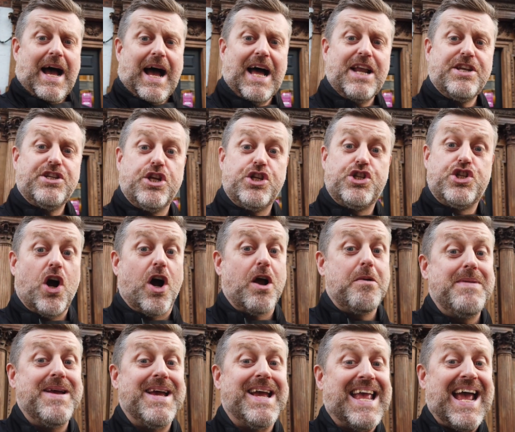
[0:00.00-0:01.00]
And you
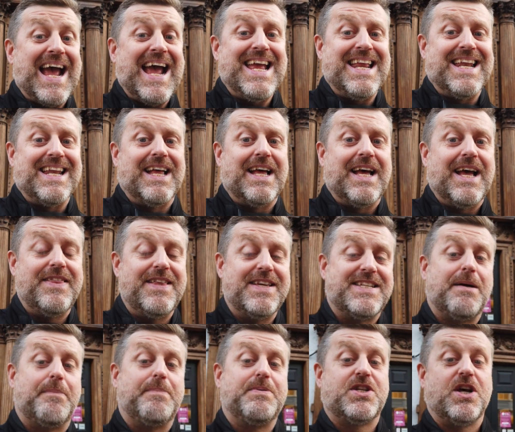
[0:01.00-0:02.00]
join me again in
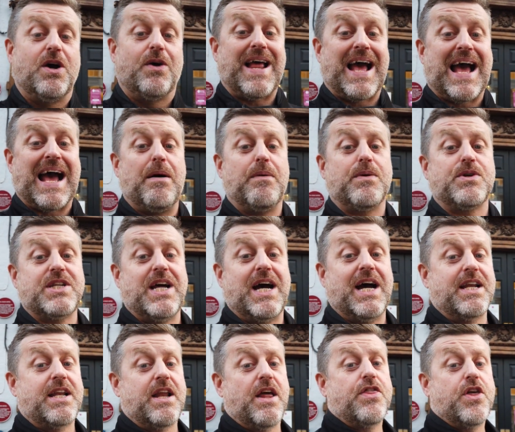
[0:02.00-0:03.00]
this episode
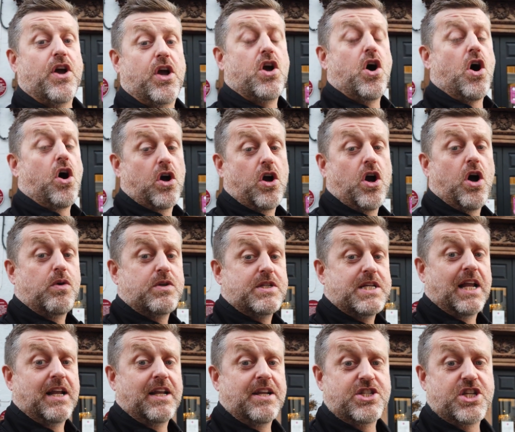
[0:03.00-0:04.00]
outside the Cock
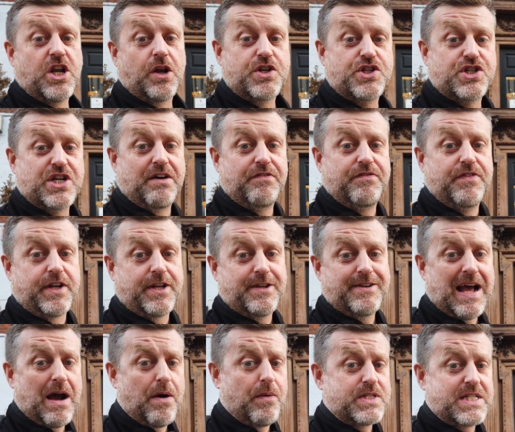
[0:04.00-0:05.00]
Hotel in Stony
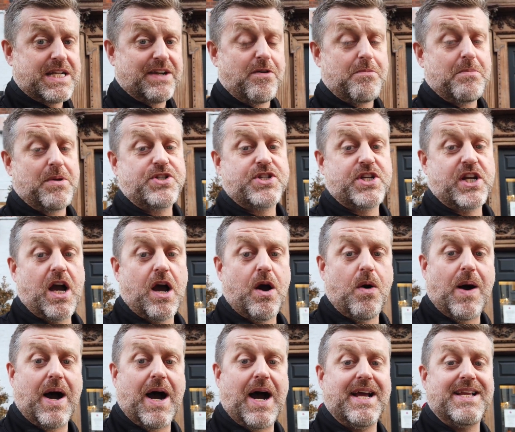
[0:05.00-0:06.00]
Stratford. Now, several months
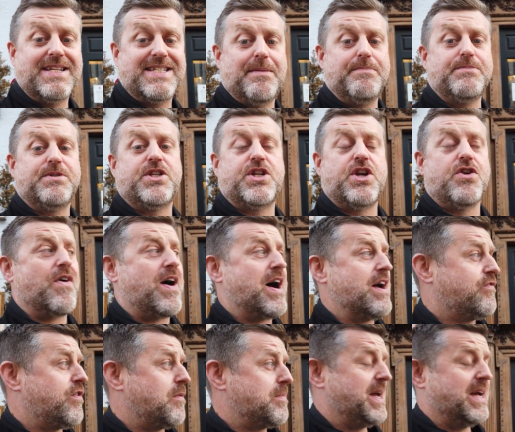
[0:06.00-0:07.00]
ago, I attempted to
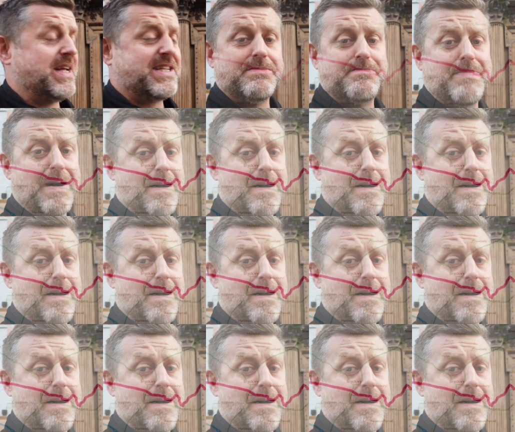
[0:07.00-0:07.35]
ride from here to